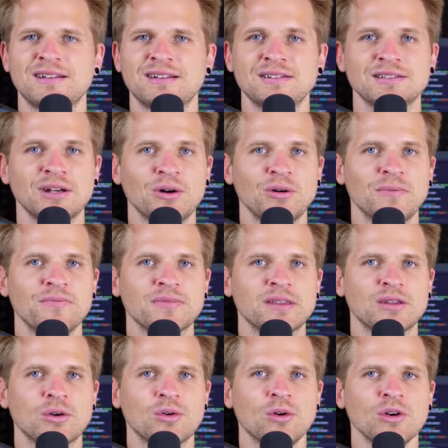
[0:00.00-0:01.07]
So
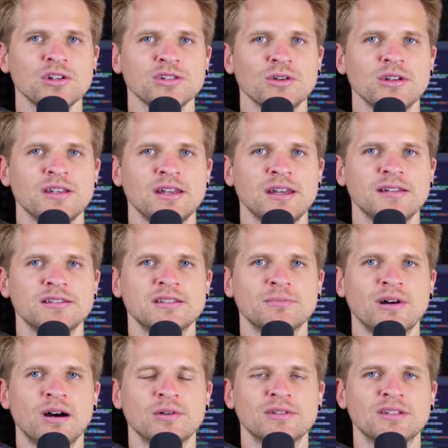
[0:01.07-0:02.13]
the course contains
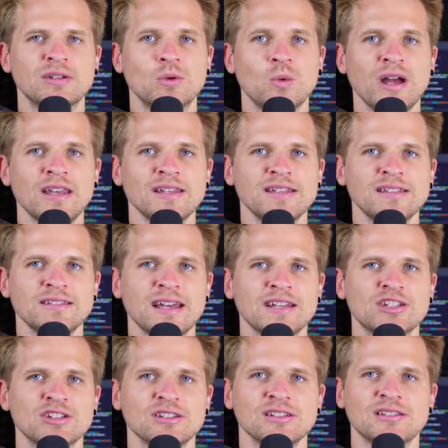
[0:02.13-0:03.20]
about 20
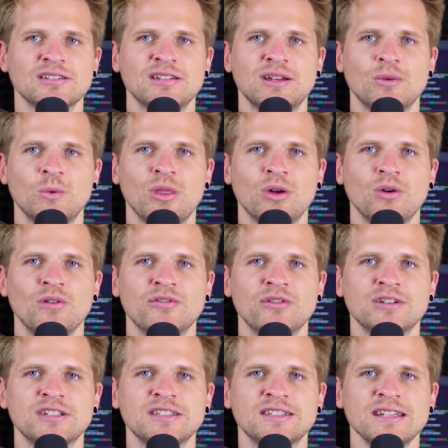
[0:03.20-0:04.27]
sections with
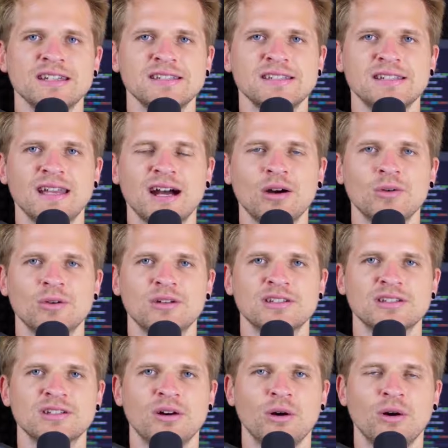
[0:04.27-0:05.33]
over 60
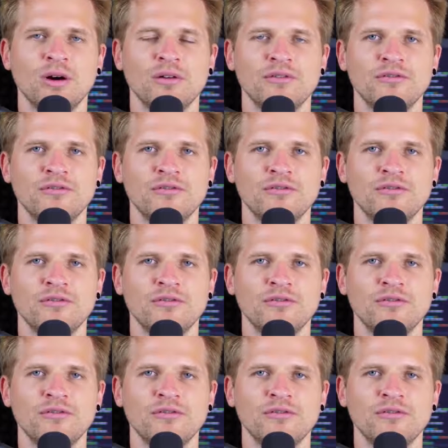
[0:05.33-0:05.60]
hours of